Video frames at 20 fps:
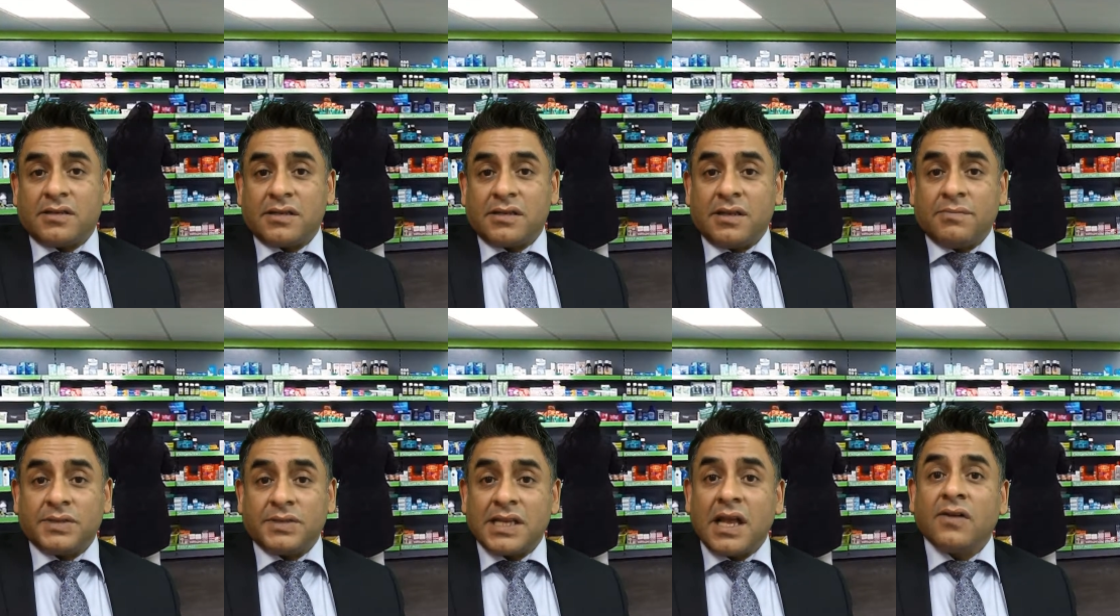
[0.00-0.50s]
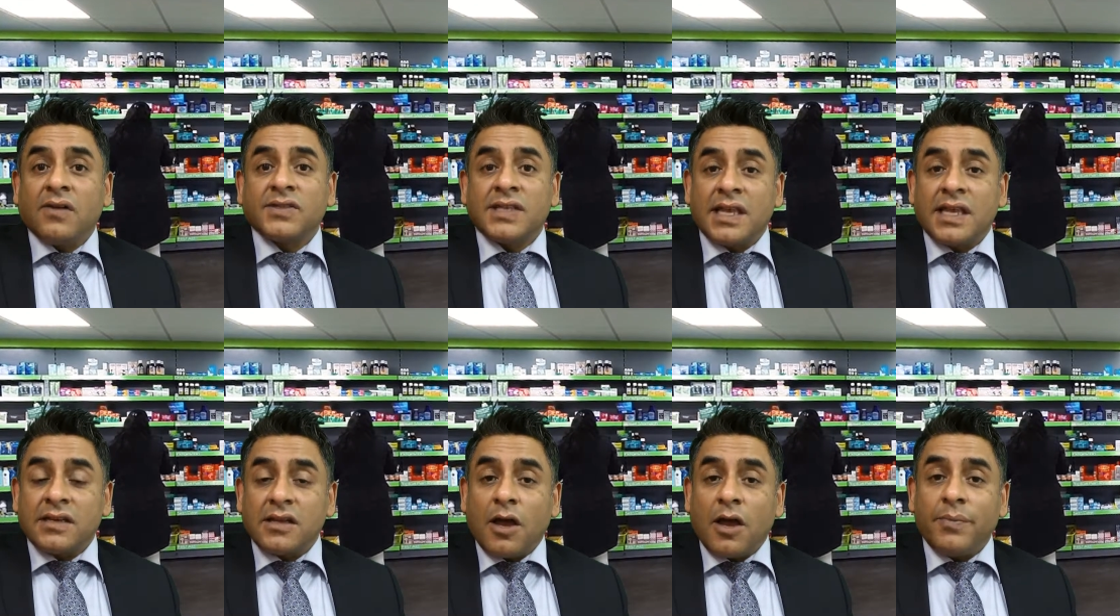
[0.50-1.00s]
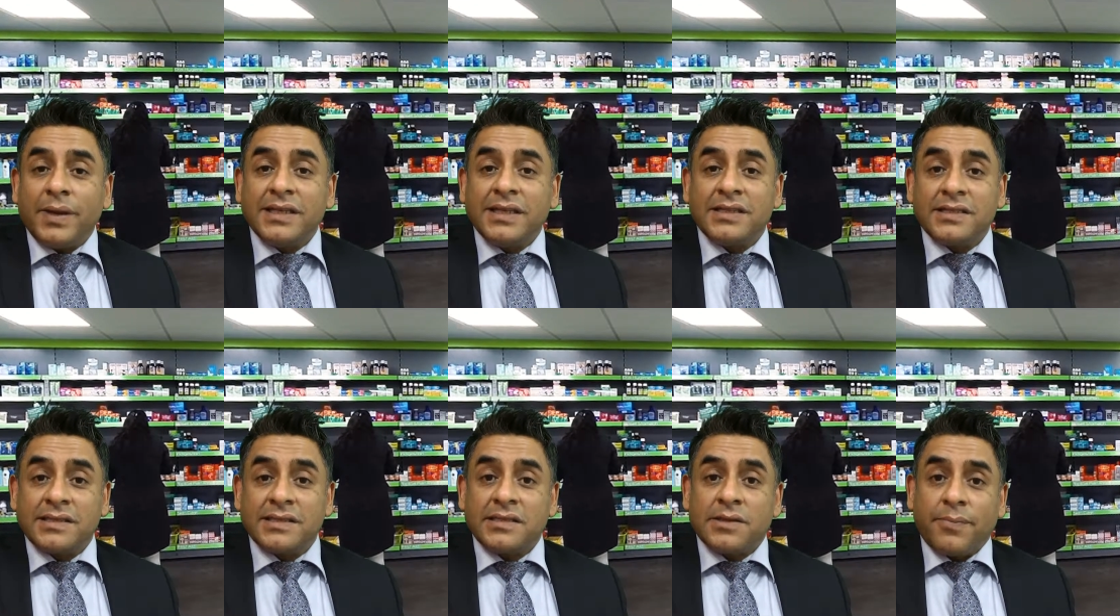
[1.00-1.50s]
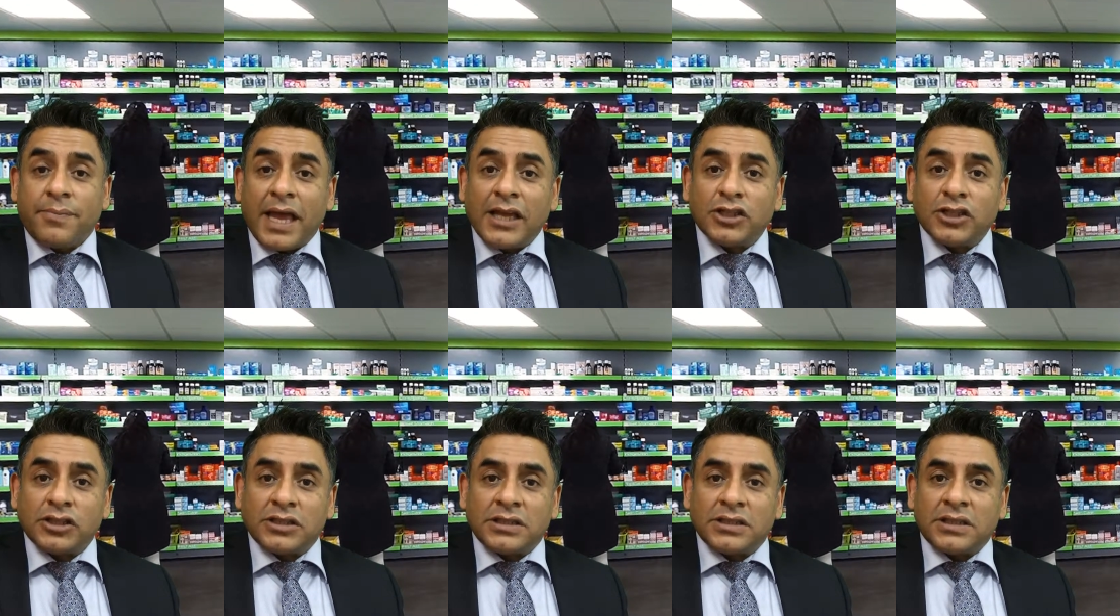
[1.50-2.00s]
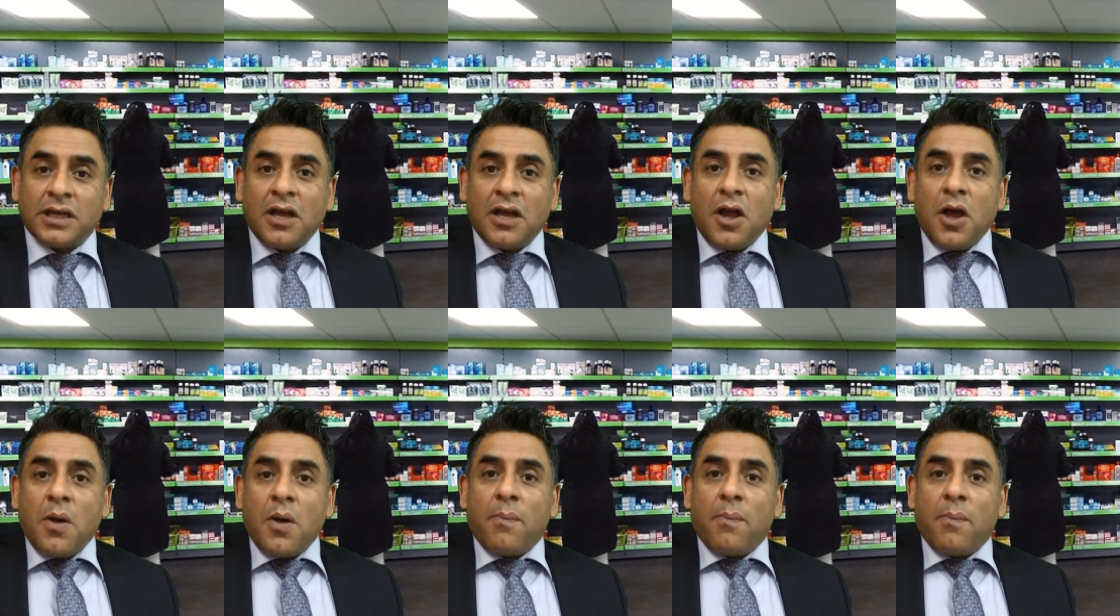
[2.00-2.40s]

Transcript: to themselves and their diabetes is the patient,